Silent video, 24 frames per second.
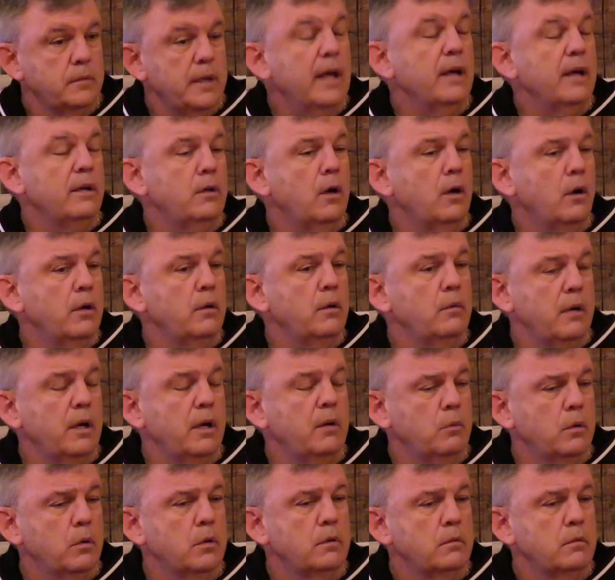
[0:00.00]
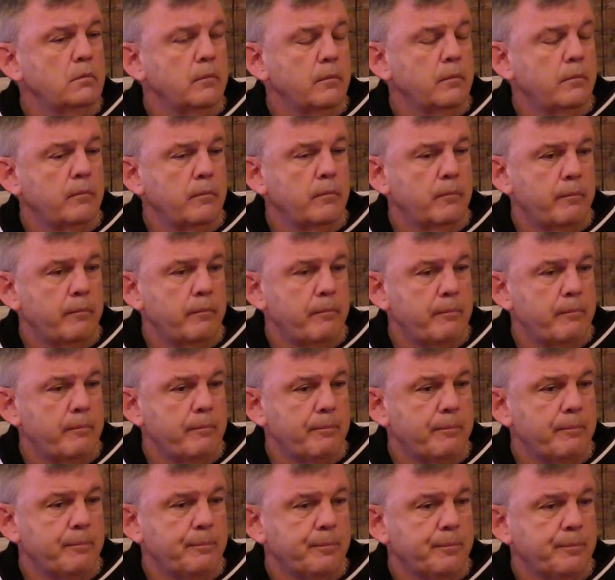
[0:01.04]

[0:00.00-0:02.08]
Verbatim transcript: Yeah, but no, against, he would. against Beterbiev and